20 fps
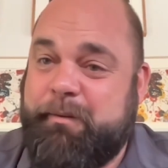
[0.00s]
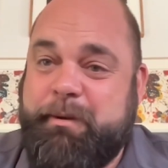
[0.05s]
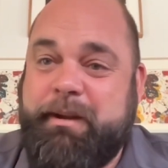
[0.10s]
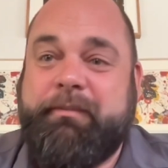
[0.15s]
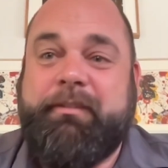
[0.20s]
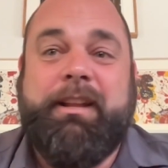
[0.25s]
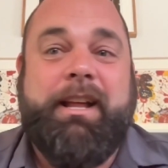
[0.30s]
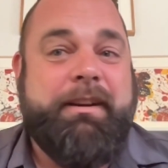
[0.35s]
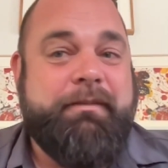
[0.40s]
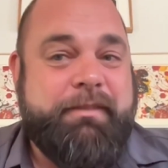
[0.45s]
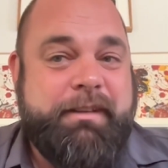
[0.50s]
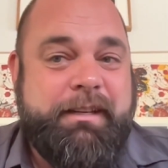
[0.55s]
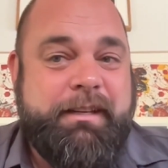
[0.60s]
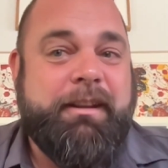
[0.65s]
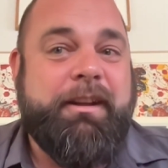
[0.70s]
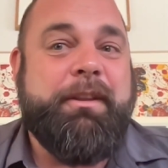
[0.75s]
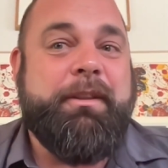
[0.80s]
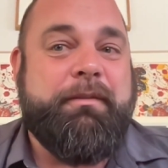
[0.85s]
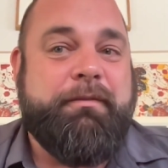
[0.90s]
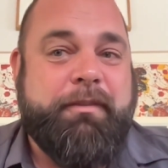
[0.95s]
we have a lot of
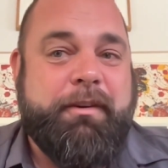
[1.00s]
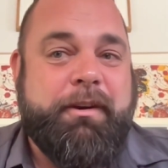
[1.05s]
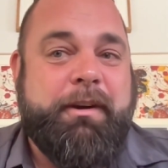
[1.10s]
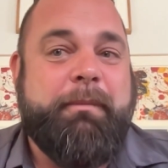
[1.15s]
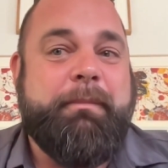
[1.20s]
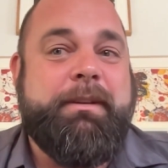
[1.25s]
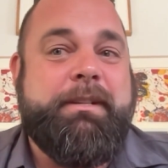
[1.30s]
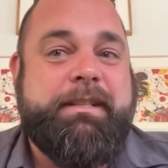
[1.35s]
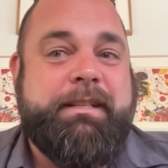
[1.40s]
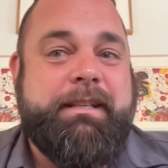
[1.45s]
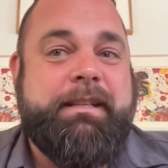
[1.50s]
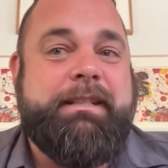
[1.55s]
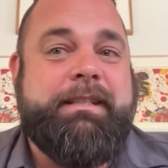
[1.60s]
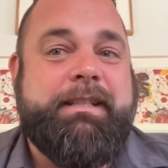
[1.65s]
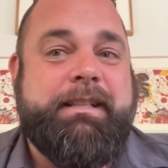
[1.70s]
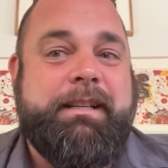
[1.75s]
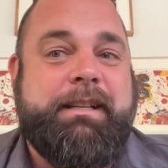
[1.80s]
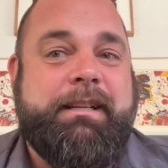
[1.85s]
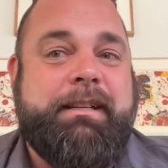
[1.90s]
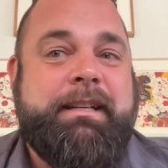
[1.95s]
vanilla on the farm. It's
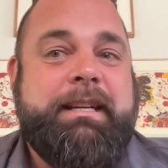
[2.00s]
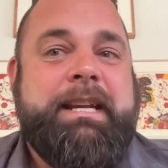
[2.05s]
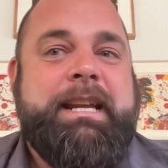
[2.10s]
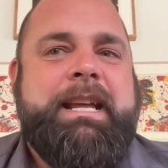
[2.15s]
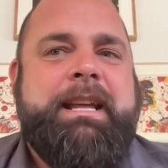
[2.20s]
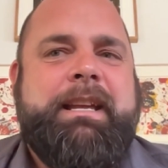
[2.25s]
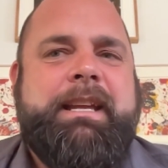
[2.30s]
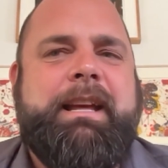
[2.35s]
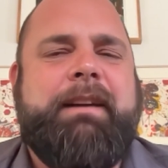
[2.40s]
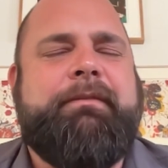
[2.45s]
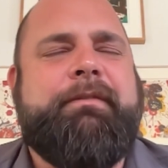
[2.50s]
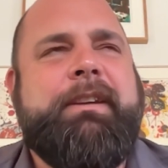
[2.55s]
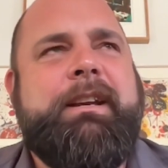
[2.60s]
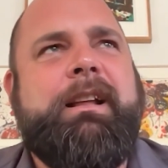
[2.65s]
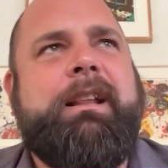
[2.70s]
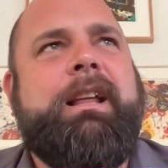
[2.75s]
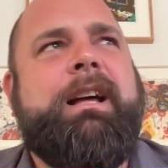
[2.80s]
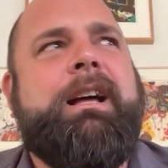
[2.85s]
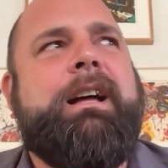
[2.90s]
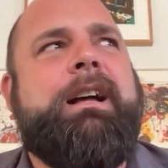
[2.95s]

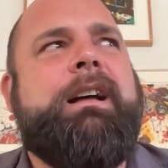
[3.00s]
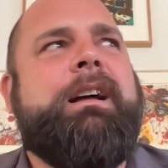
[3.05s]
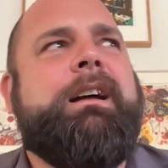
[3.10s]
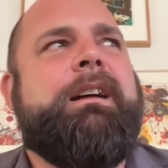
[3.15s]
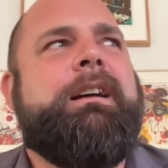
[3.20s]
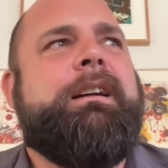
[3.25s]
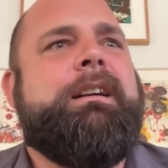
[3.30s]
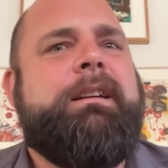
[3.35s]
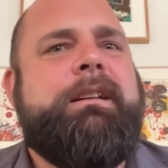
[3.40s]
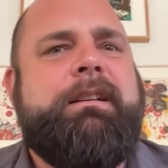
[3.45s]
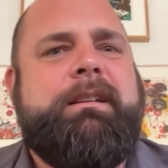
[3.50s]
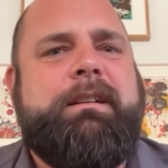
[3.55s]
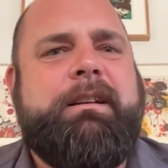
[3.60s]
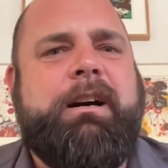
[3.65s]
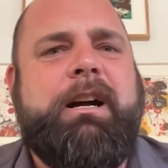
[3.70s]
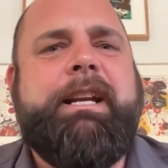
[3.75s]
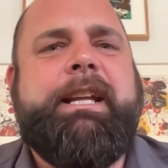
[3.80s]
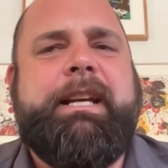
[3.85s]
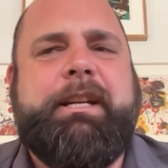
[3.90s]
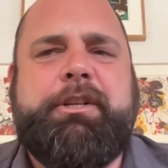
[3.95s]
vanilla,
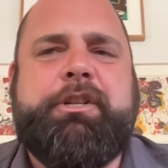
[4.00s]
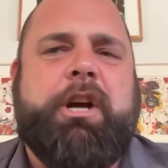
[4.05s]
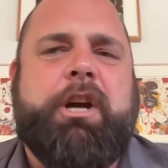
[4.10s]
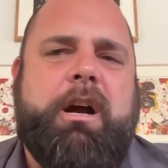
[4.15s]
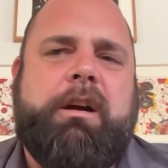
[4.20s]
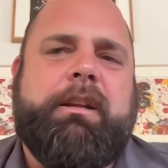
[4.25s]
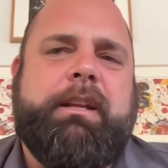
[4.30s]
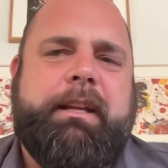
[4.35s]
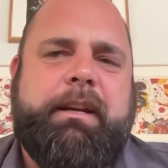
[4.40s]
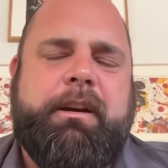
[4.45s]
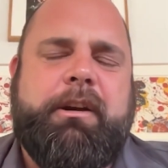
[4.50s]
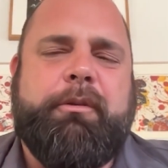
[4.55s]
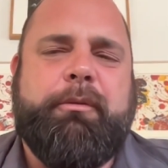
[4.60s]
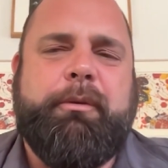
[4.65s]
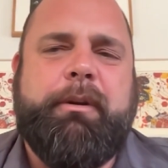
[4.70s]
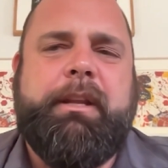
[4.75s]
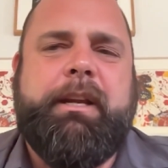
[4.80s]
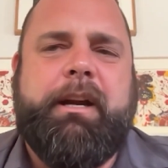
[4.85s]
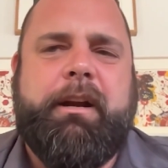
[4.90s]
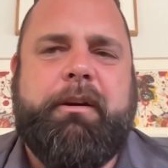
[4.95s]
honey, and chocolate are
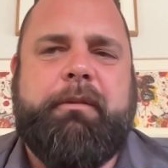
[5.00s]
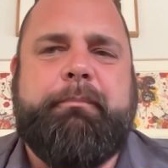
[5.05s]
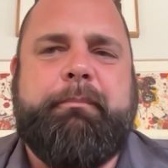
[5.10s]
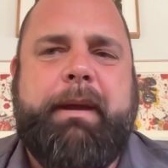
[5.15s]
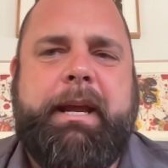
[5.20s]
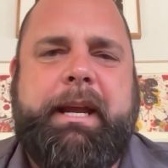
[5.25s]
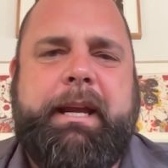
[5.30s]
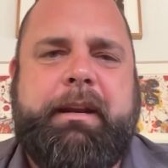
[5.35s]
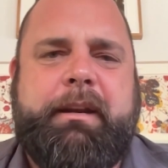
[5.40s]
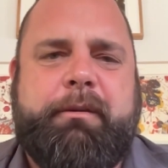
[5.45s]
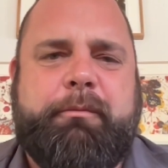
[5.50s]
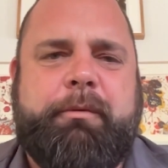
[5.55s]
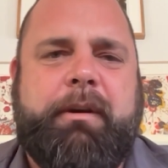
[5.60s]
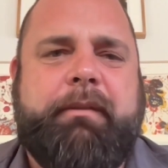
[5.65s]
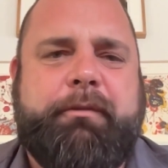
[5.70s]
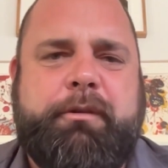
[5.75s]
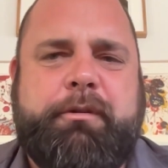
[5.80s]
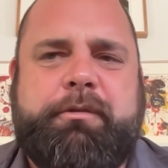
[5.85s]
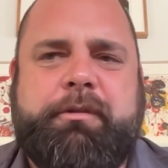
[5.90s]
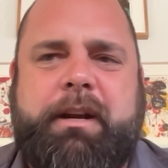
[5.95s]
really our main
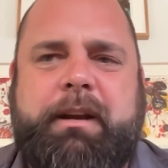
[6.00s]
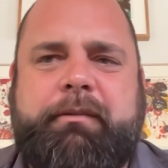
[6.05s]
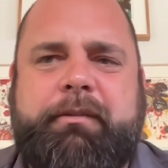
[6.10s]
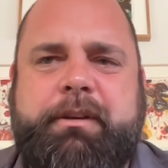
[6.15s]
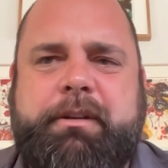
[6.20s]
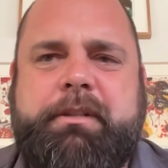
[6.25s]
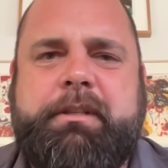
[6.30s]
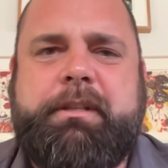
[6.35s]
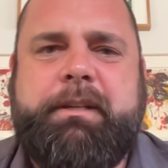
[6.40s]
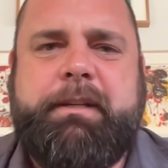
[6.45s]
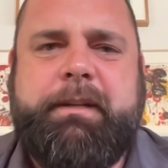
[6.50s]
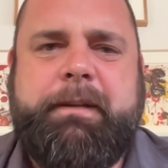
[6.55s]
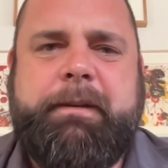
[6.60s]
revenue drivers.